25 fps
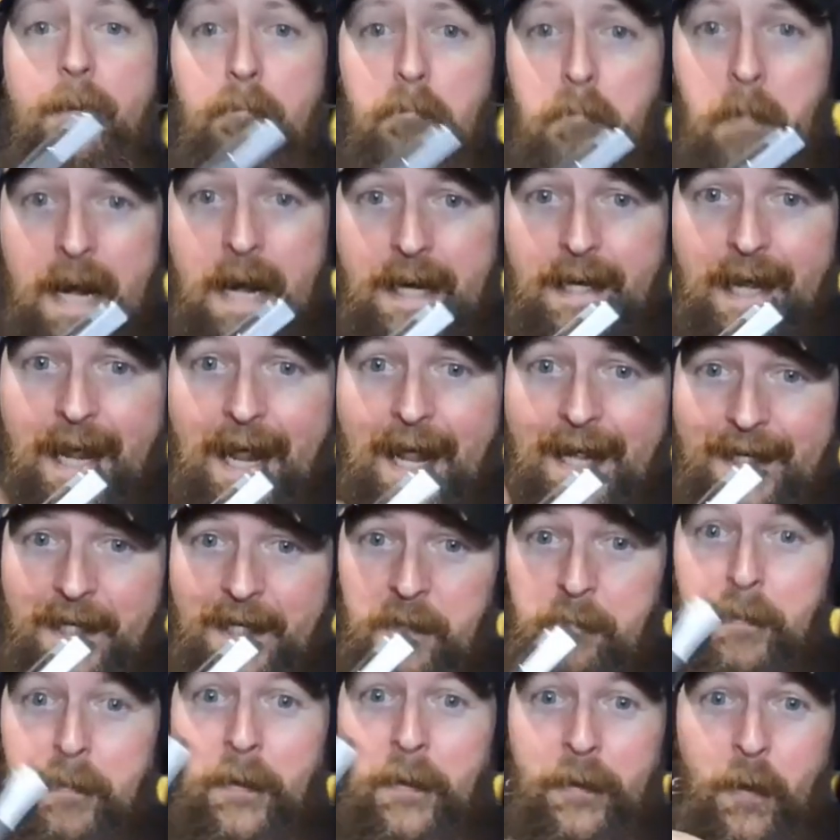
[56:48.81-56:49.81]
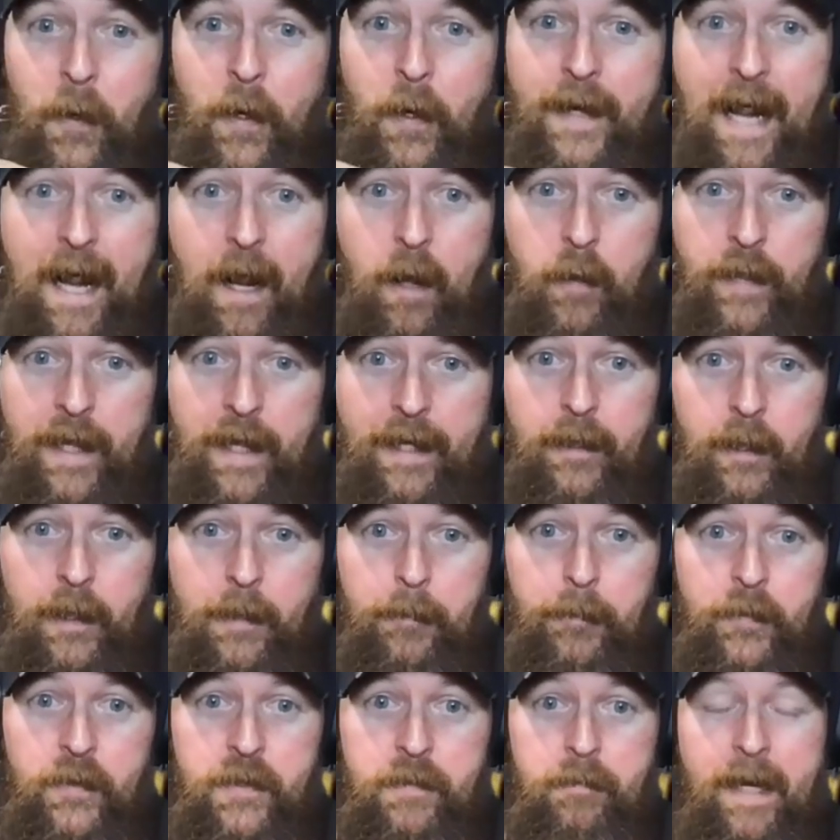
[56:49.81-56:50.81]
that Mike had input on how that
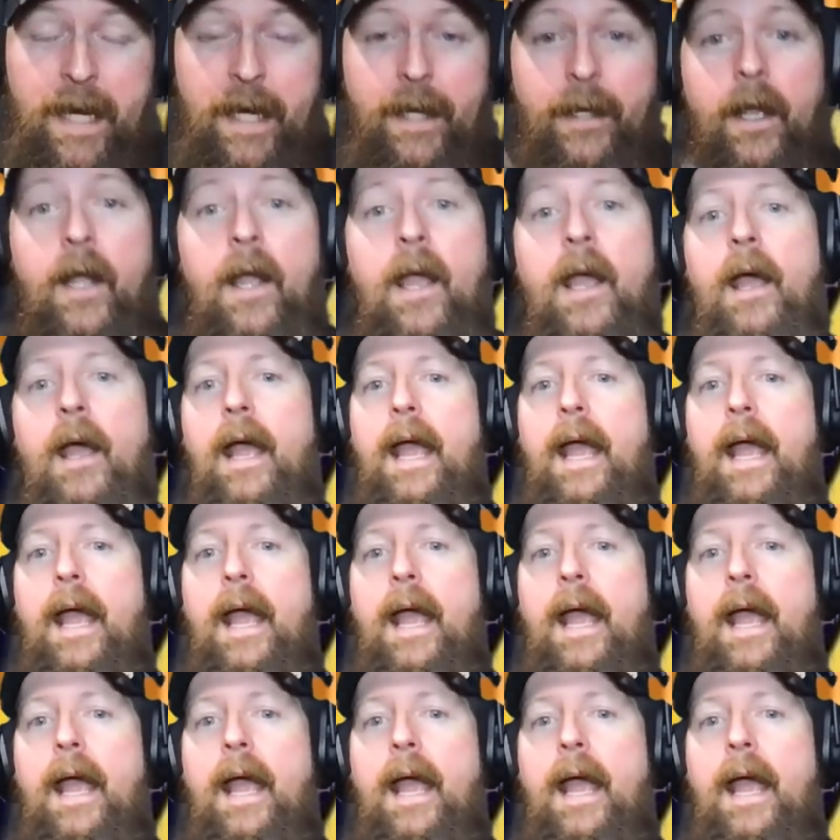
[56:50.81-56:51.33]
clip was made.